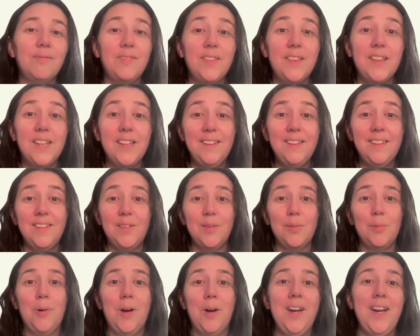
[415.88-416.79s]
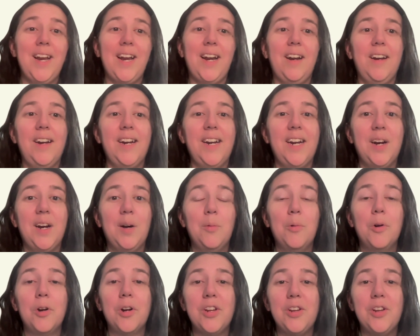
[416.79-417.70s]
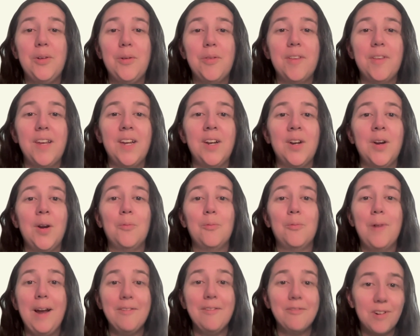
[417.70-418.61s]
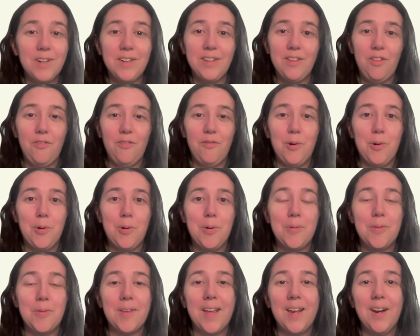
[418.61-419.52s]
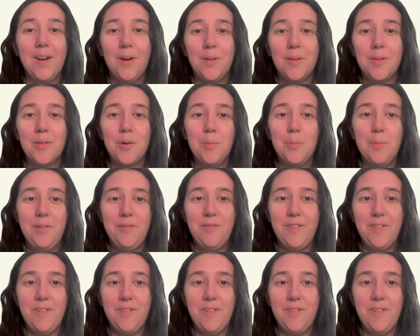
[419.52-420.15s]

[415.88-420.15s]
This is one area where using reference photos can also be